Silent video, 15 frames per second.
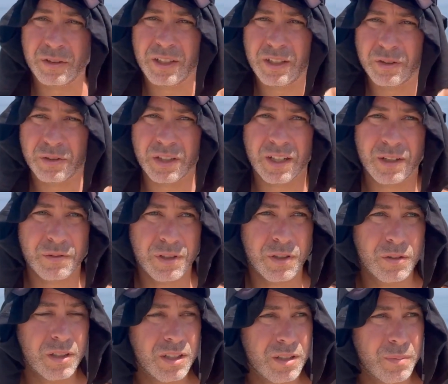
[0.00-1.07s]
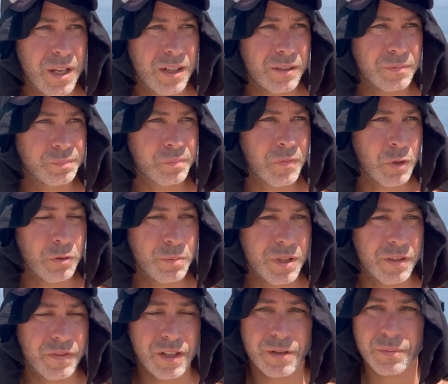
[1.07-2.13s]
only other thing I was curious about would
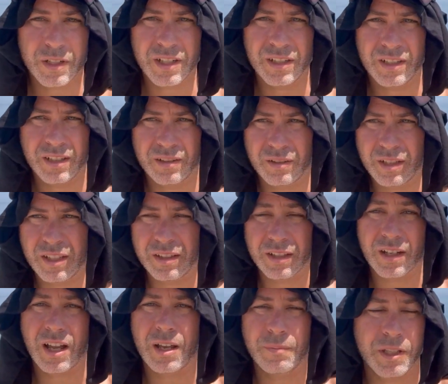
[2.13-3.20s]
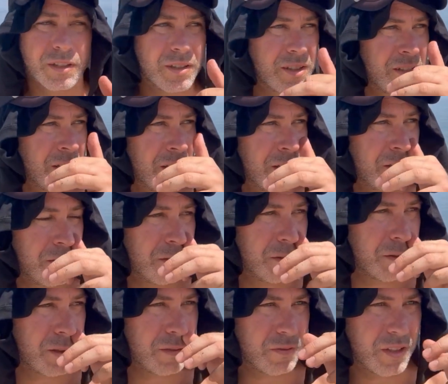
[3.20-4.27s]
be if anybody in the comments
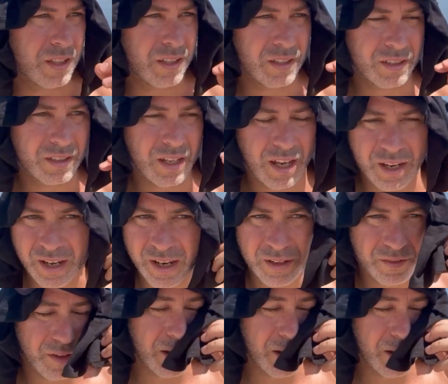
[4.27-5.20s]
knows of, I